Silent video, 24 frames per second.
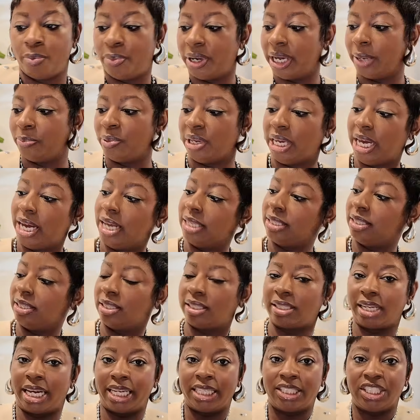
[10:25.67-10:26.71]
but because
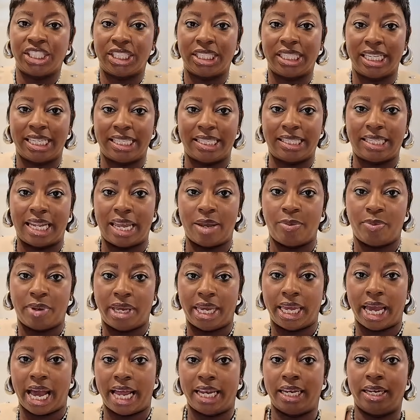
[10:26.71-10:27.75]
it's like just a
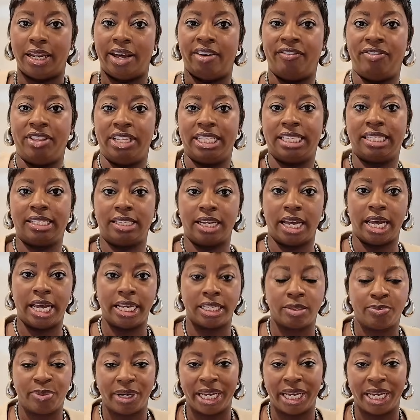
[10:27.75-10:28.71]
statement, I love this studs.